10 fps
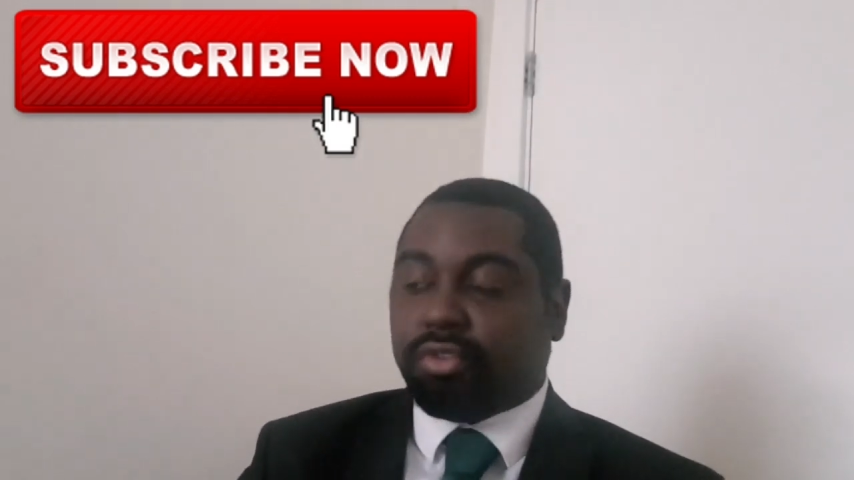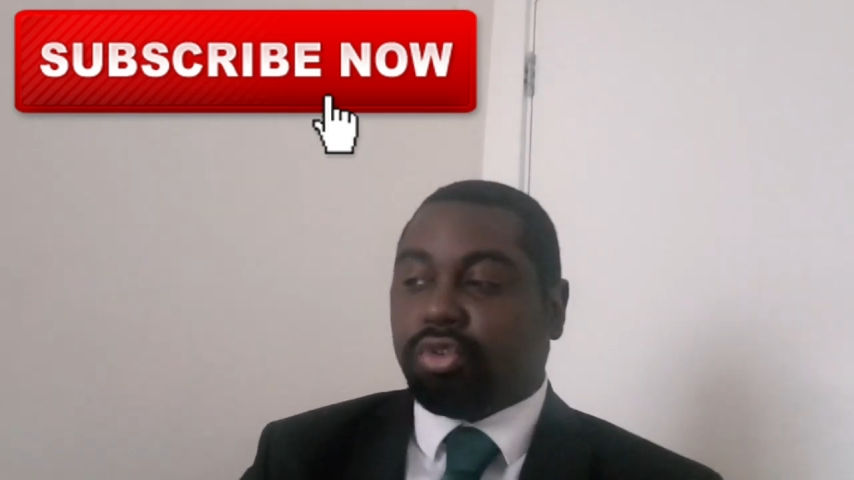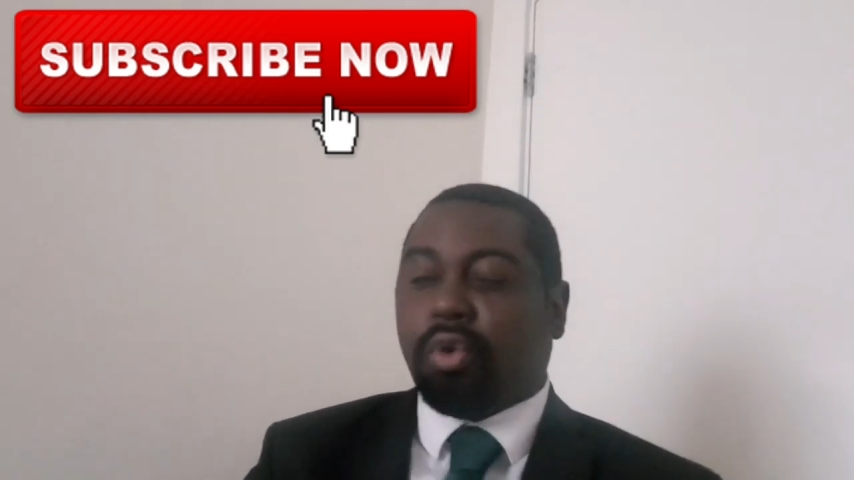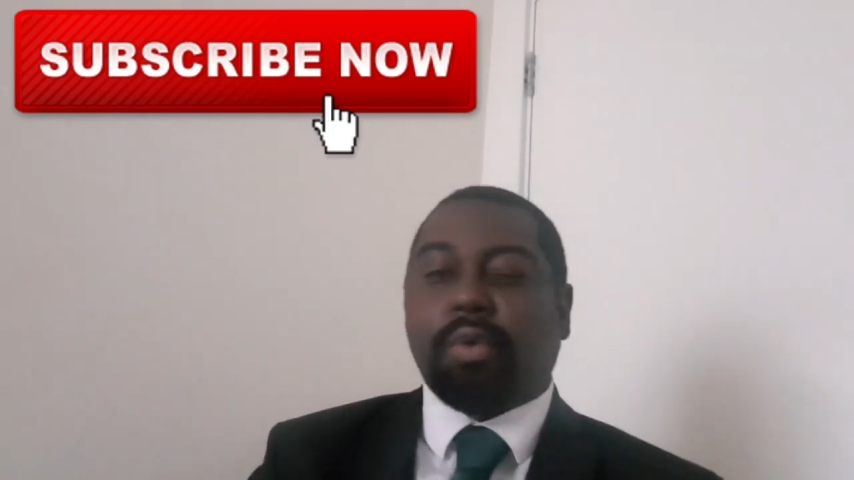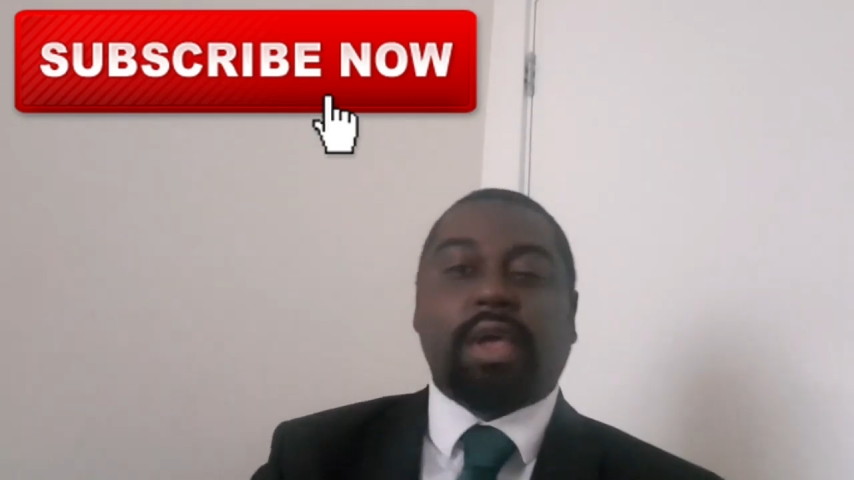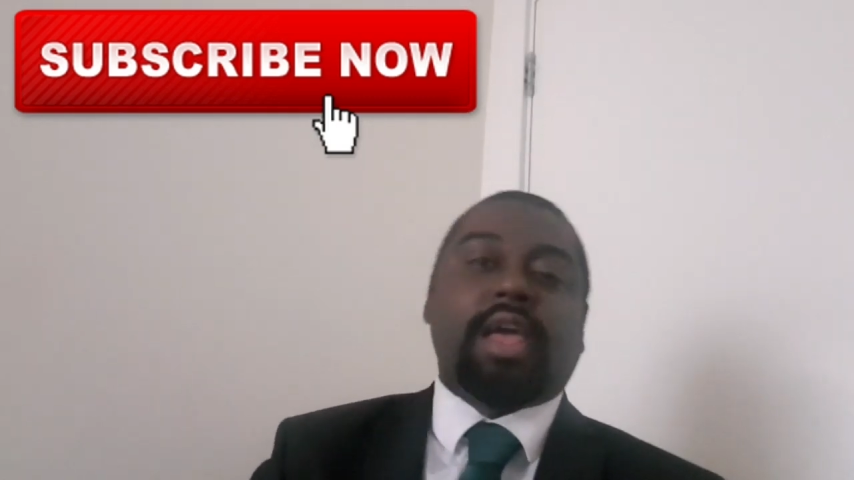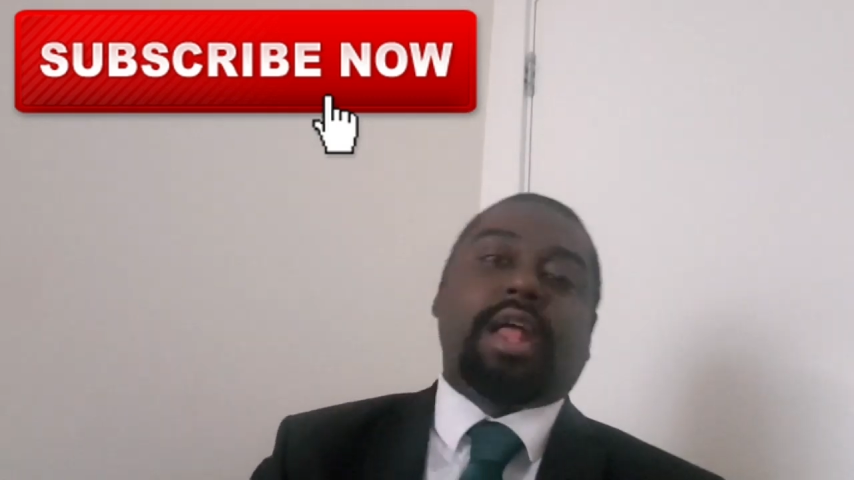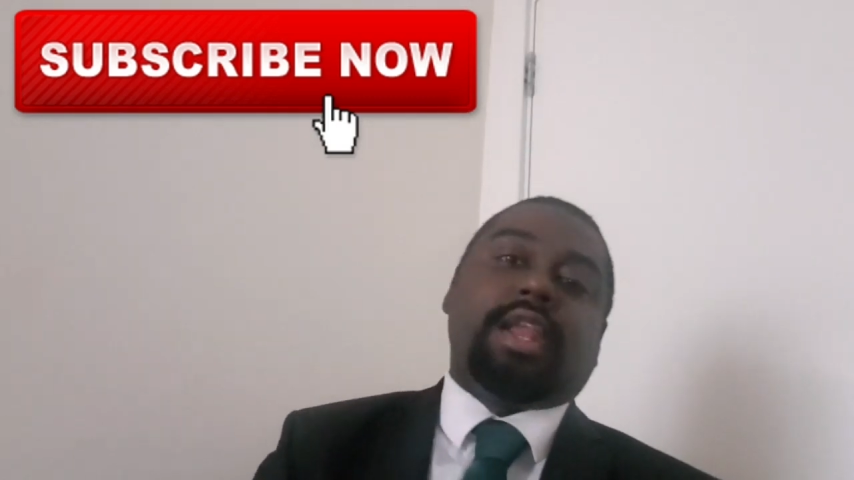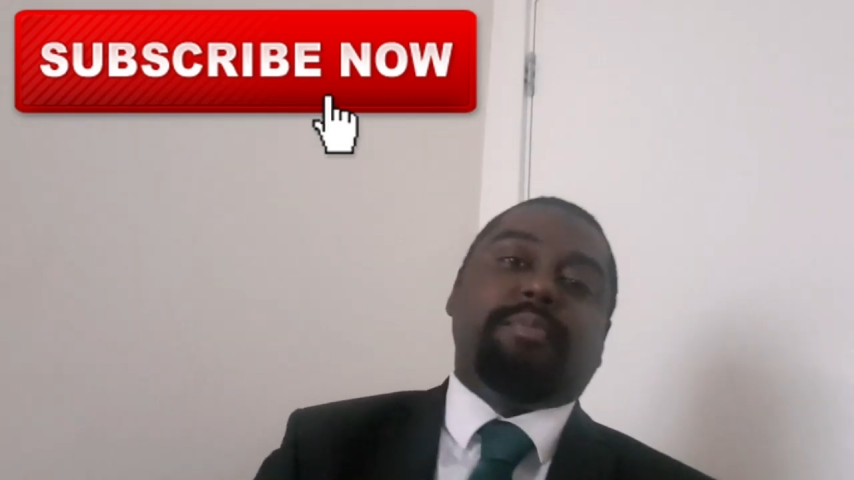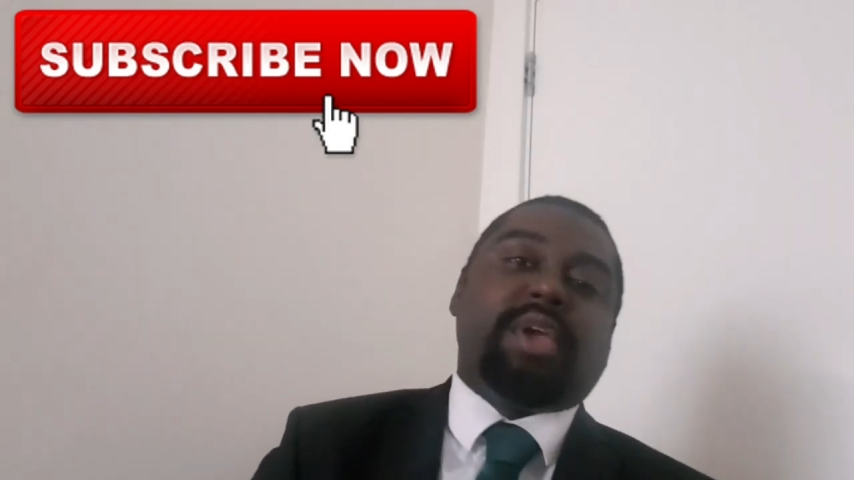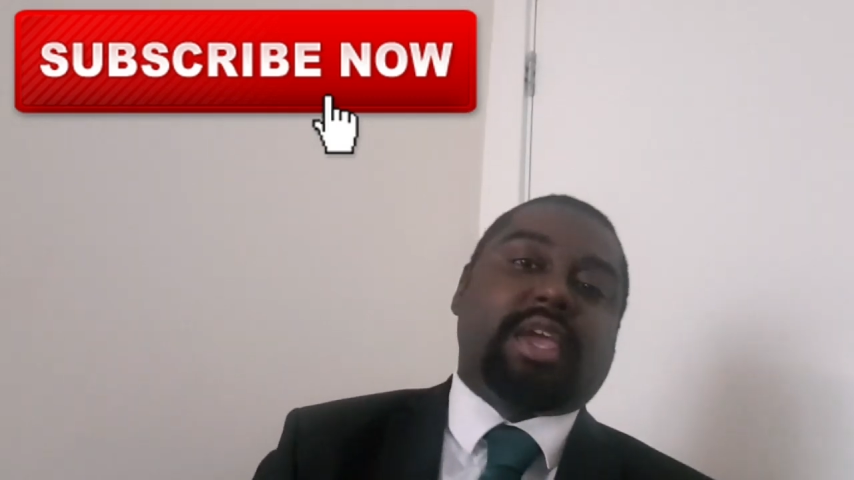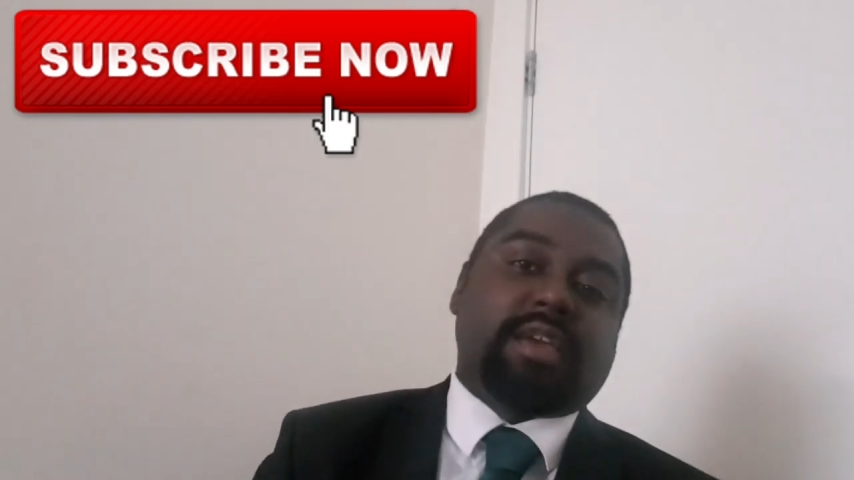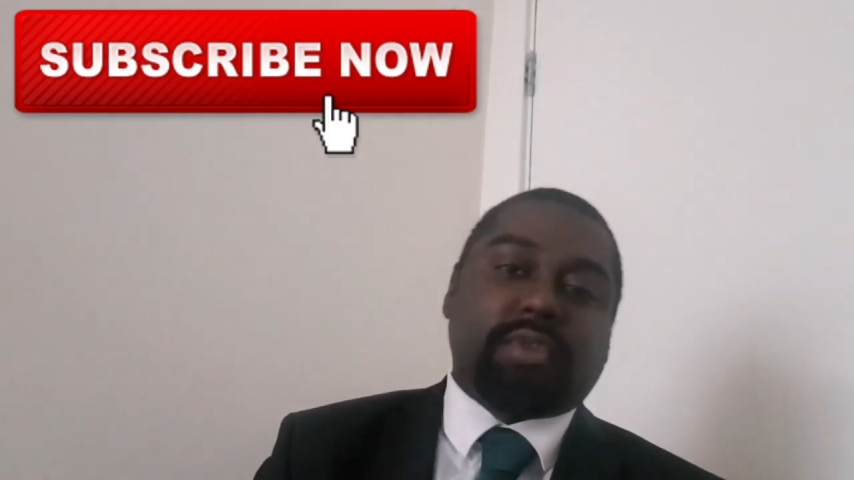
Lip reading: So let me give